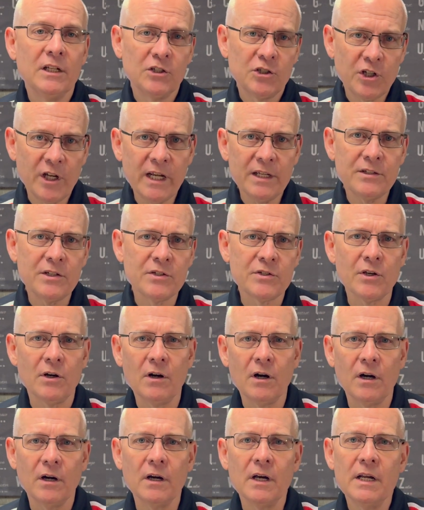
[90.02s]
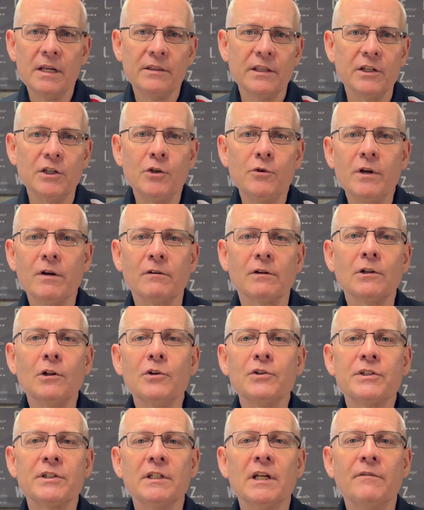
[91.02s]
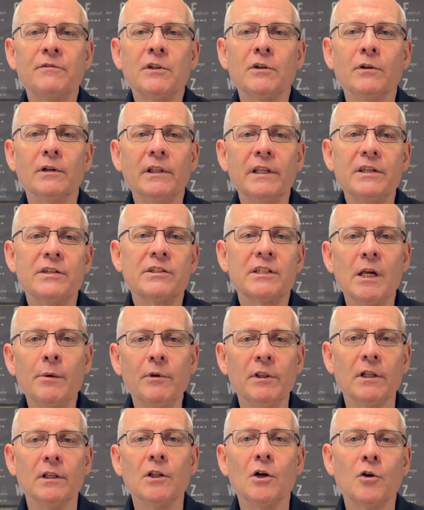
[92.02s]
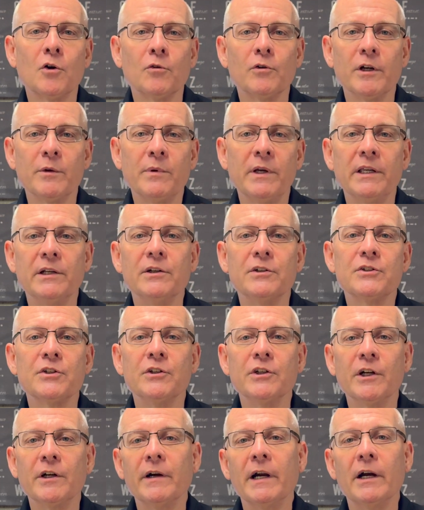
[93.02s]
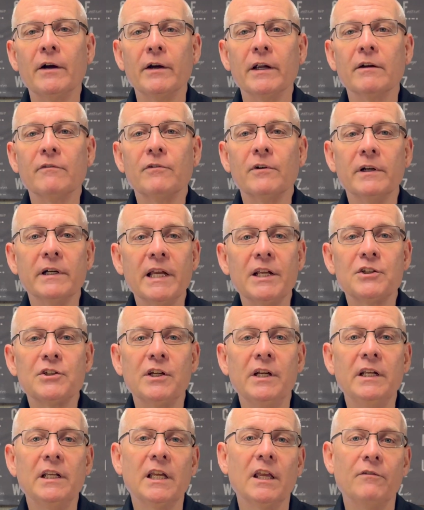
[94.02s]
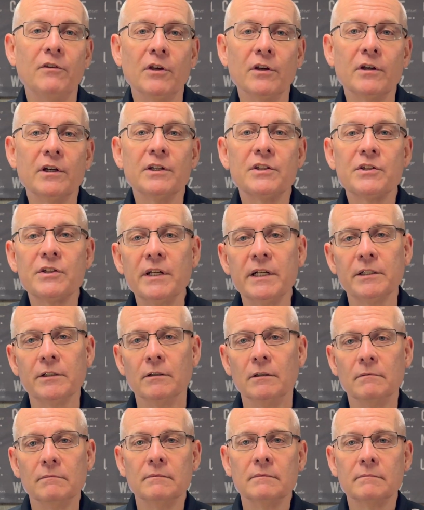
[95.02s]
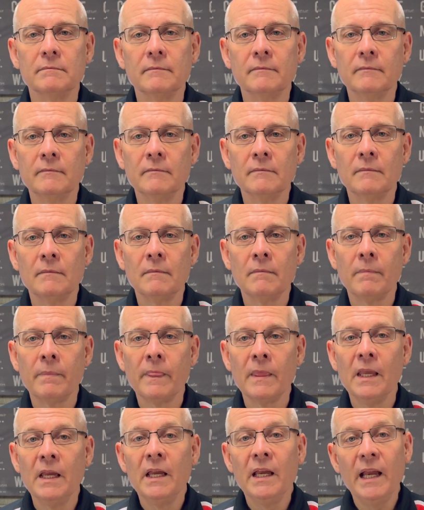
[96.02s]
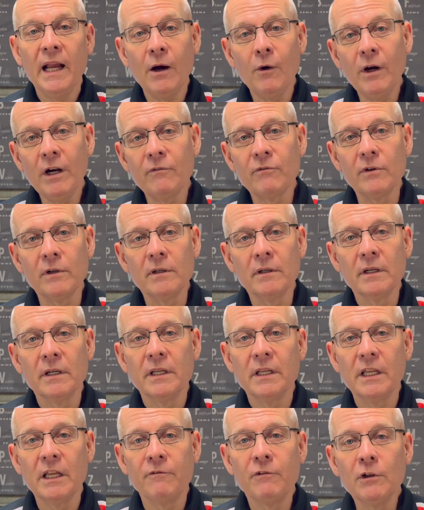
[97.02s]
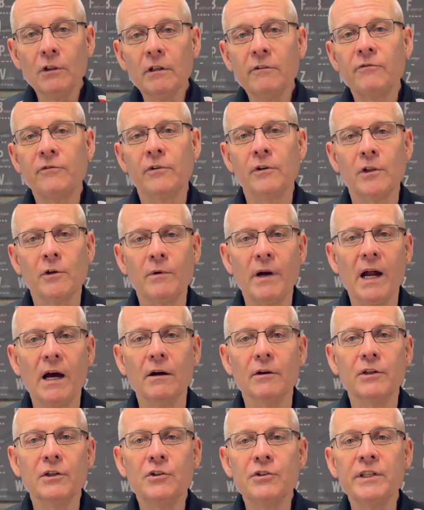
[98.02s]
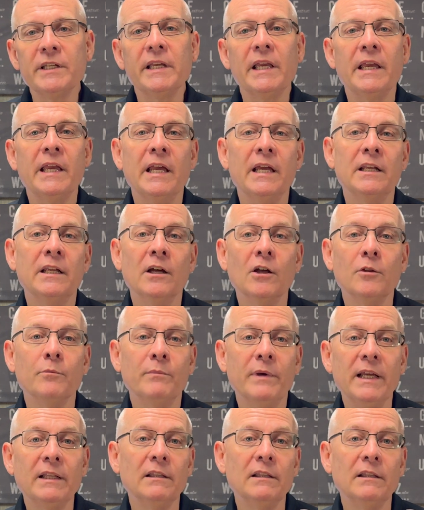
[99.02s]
chances are that you are close enough to at least some of the local repeaters in your area for an HT to give you a good signal. However, if you live further out, using a handheld may